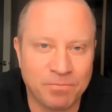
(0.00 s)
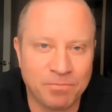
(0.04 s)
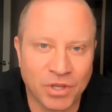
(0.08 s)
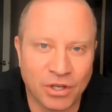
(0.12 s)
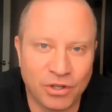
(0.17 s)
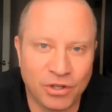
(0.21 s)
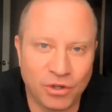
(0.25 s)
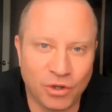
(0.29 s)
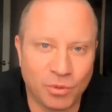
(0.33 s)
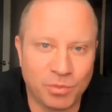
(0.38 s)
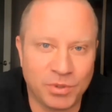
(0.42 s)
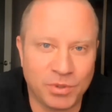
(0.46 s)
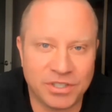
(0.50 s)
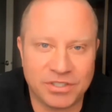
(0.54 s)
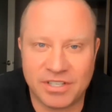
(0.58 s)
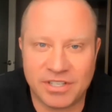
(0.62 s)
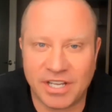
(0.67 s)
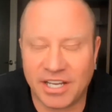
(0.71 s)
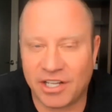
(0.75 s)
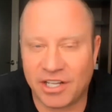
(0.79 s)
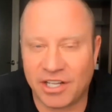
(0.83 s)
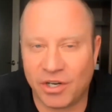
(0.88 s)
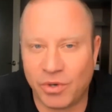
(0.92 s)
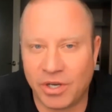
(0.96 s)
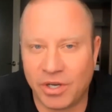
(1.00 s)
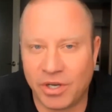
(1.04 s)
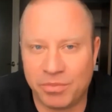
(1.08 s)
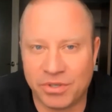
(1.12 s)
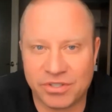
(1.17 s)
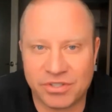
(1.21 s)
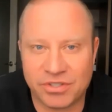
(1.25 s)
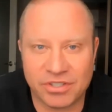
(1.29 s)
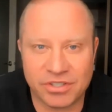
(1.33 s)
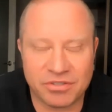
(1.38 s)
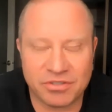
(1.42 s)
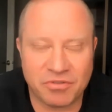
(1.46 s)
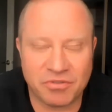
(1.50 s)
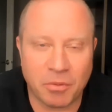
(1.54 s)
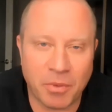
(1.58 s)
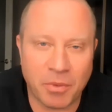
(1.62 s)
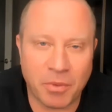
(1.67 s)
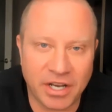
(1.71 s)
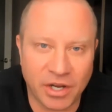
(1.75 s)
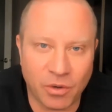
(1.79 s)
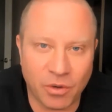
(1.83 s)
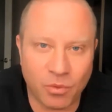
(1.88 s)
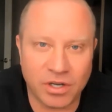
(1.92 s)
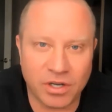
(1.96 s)
nobody's taking away business
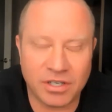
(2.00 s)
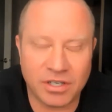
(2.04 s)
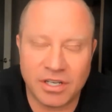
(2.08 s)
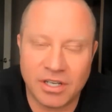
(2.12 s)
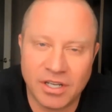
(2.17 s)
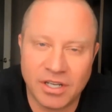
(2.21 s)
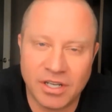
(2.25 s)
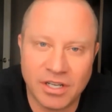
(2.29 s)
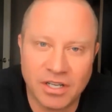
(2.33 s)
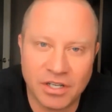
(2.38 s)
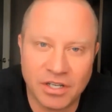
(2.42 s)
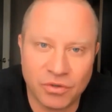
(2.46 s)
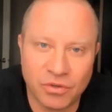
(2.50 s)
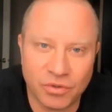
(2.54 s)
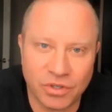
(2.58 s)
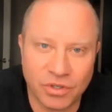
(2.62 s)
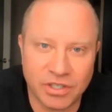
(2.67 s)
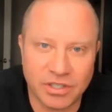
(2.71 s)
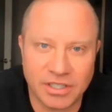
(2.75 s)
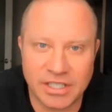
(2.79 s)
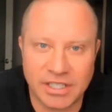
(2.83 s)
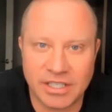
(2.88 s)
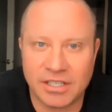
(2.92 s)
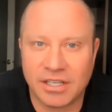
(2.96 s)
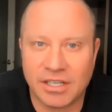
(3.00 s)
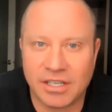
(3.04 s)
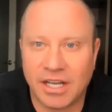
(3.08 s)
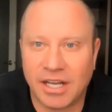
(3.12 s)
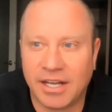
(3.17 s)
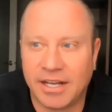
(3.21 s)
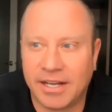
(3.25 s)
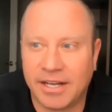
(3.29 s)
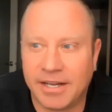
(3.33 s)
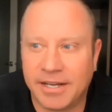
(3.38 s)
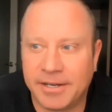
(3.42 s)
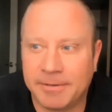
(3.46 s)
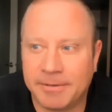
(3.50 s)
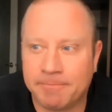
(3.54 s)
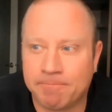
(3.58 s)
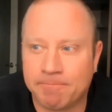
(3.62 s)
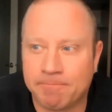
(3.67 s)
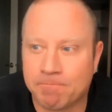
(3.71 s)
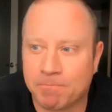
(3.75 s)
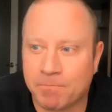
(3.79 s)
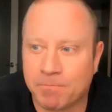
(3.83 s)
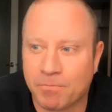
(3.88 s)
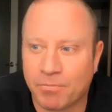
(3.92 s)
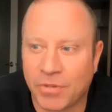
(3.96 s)
from anyone, really.
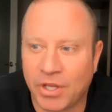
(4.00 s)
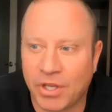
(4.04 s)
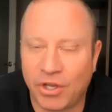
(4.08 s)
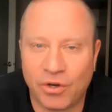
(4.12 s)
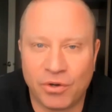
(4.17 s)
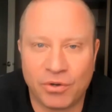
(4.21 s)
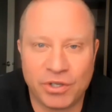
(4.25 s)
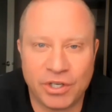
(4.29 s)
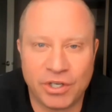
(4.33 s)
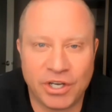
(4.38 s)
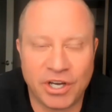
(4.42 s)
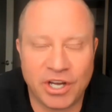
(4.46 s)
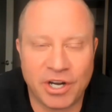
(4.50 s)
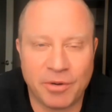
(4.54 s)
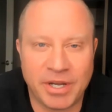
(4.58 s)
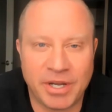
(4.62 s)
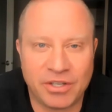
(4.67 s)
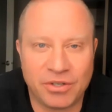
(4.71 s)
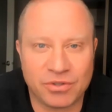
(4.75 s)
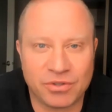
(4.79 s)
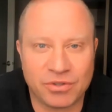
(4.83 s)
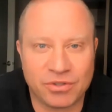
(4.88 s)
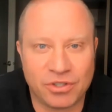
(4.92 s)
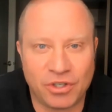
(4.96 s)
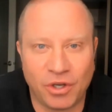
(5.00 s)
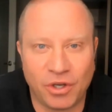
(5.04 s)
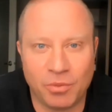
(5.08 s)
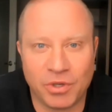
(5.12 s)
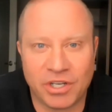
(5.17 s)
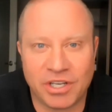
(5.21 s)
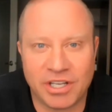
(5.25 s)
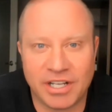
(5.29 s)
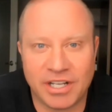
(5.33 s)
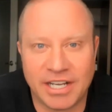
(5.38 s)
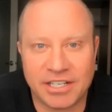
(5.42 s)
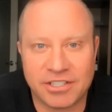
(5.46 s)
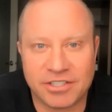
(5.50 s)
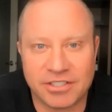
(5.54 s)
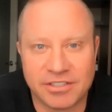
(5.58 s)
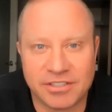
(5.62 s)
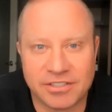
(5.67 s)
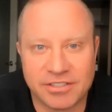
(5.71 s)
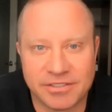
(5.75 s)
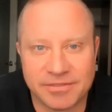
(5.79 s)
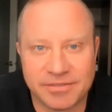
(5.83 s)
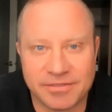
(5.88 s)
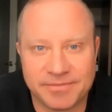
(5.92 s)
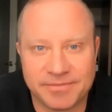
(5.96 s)
Um, you know, you got to make those human connections.